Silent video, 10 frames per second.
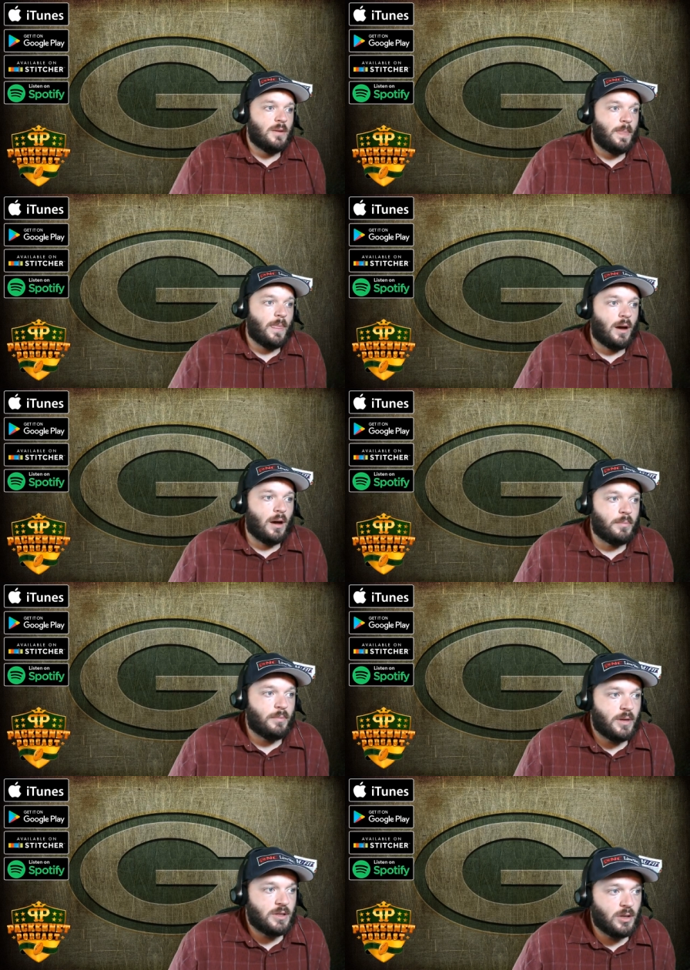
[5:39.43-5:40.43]
um,
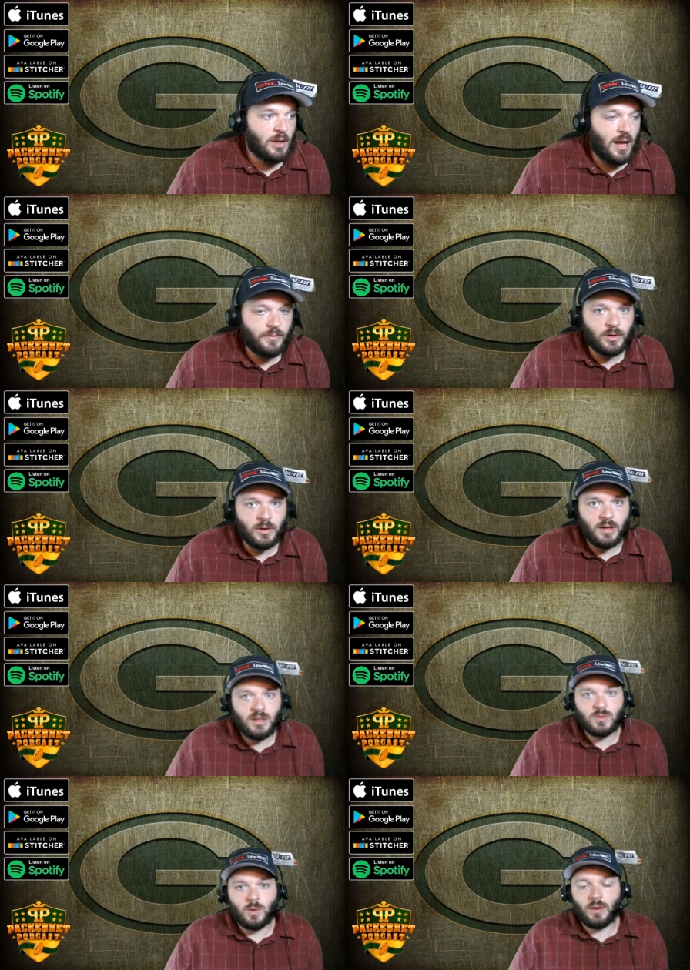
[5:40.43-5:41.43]
until after. He,
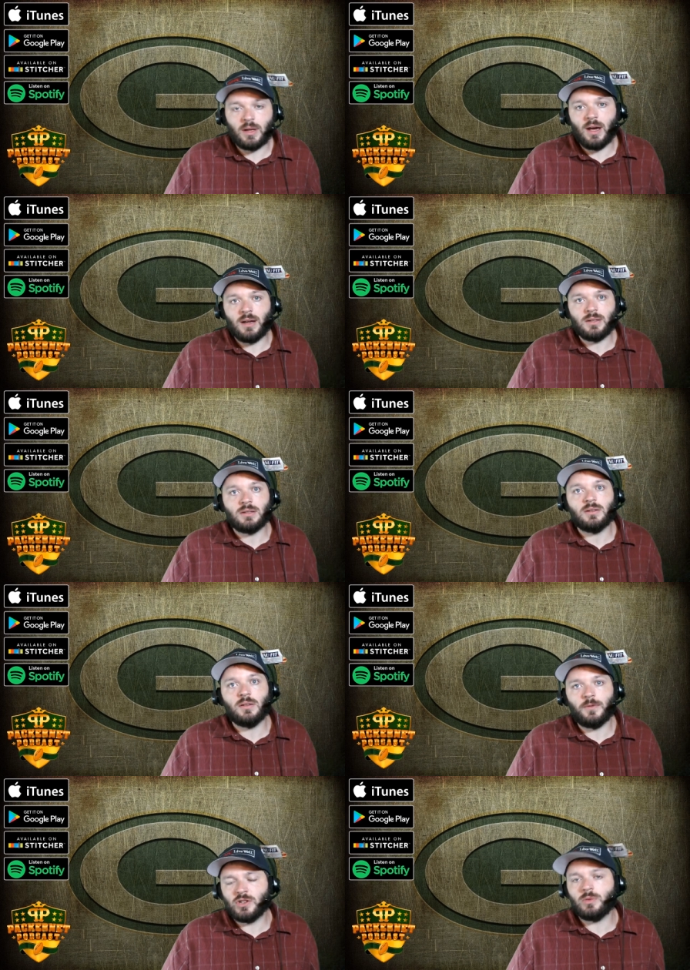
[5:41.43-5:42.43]
he's one of the guys.
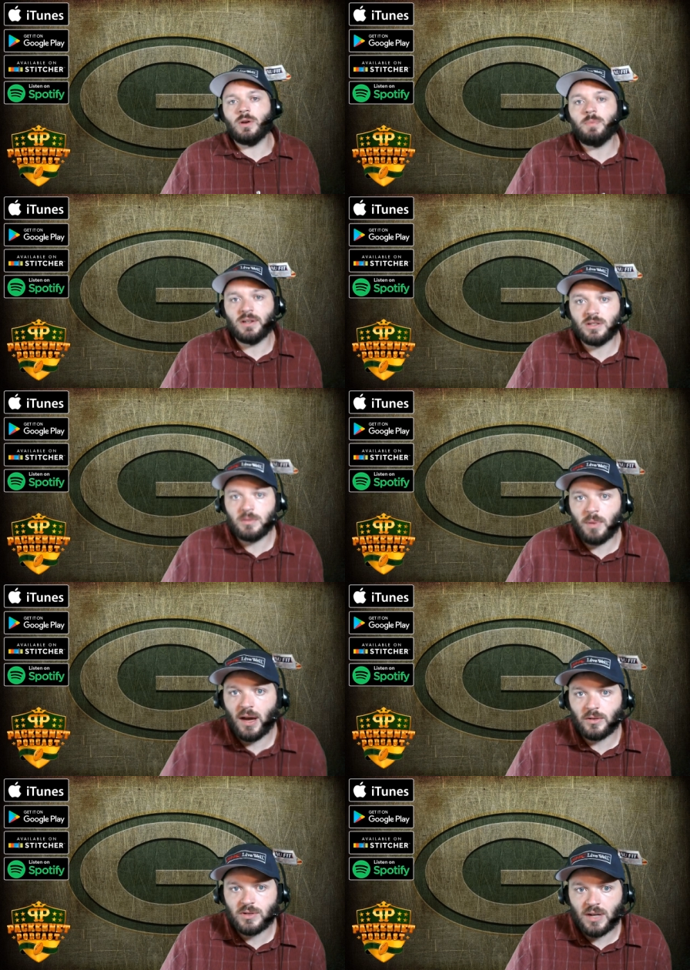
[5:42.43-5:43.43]
The first three picks of the
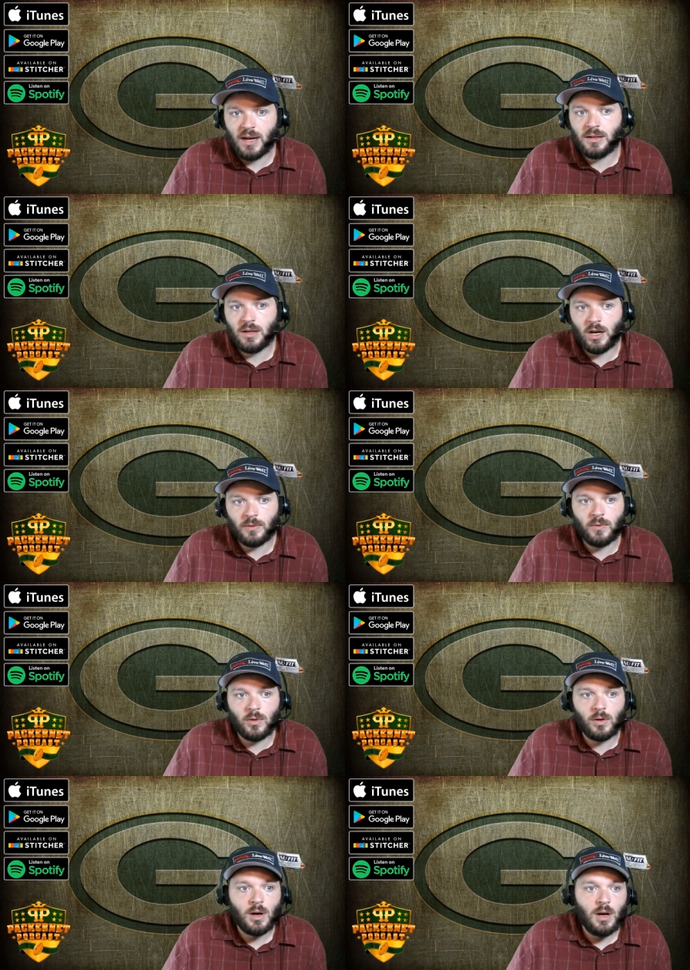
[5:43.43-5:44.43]
Packers I didn't care
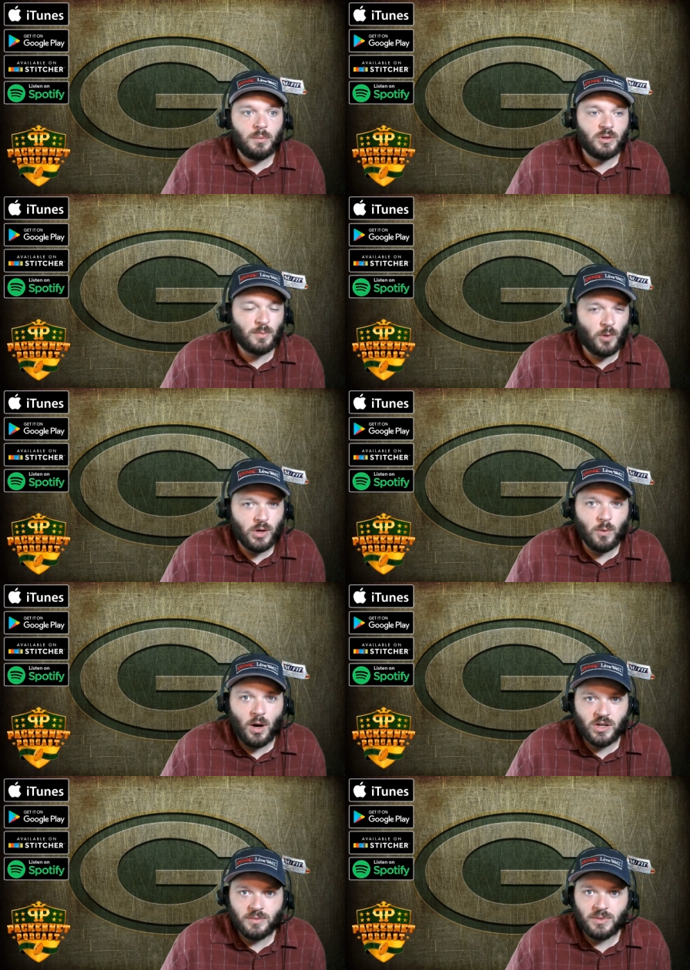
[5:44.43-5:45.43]
for, but the more you
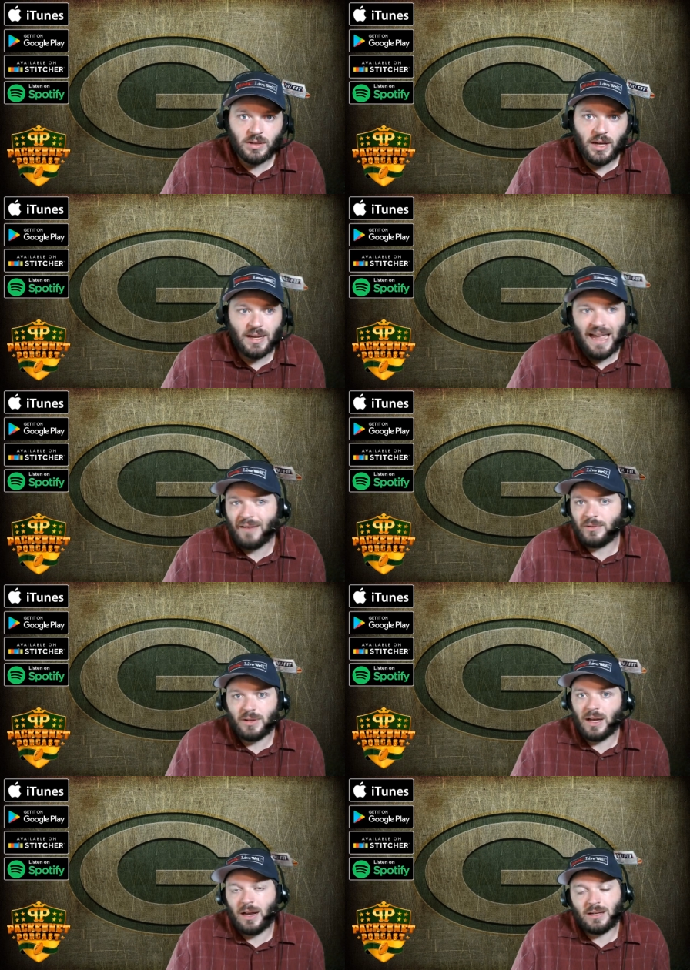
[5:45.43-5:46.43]
watch him, you like. After
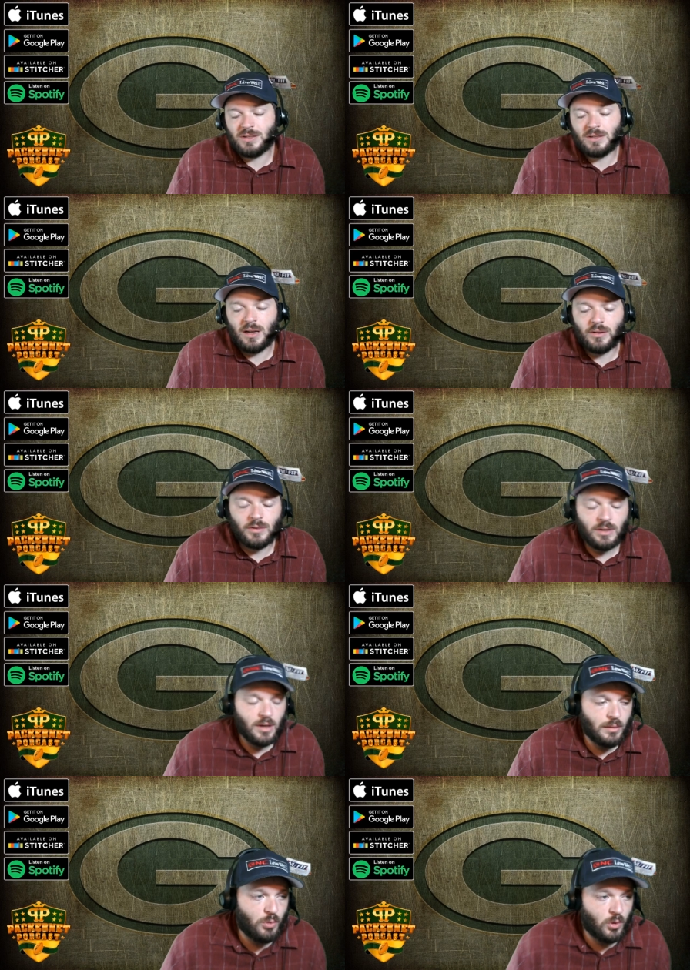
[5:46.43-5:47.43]
that, I just I couldn't get
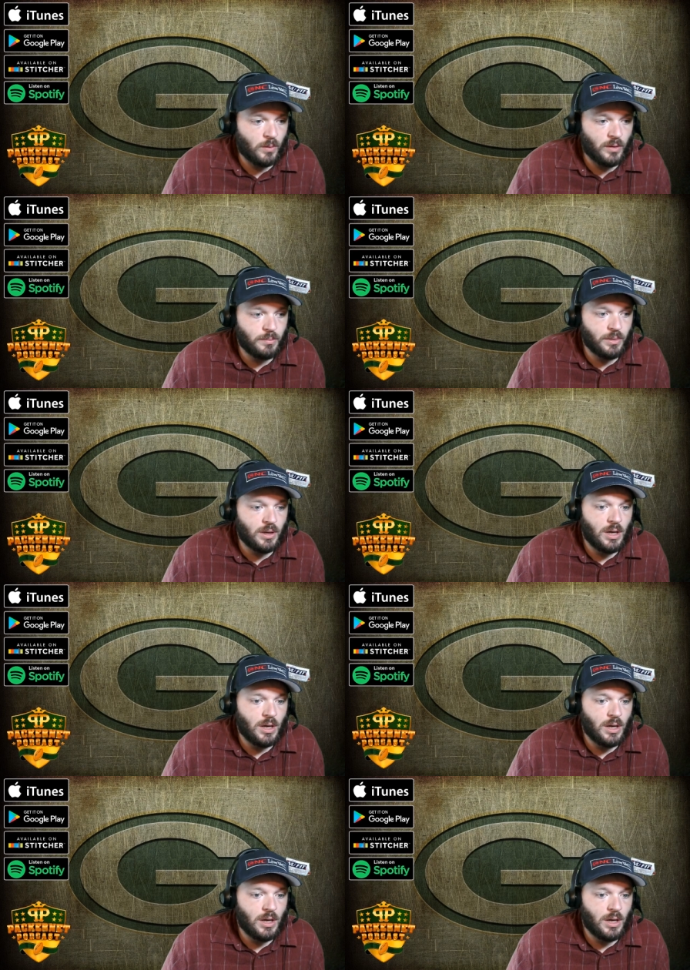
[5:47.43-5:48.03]
on board with it. But